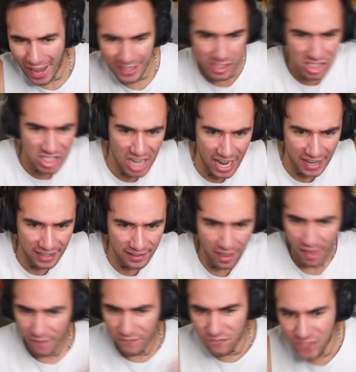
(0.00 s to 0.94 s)
X10,
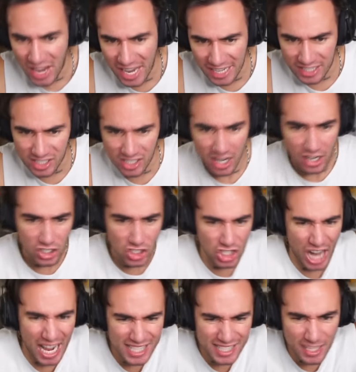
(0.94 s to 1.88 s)
Face,
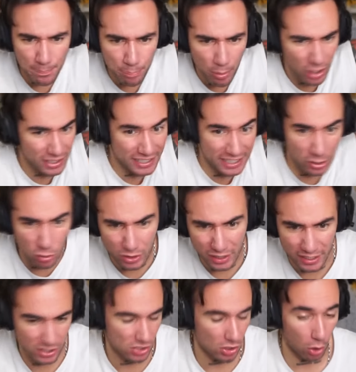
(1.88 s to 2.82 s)
Chasipa Gilkis.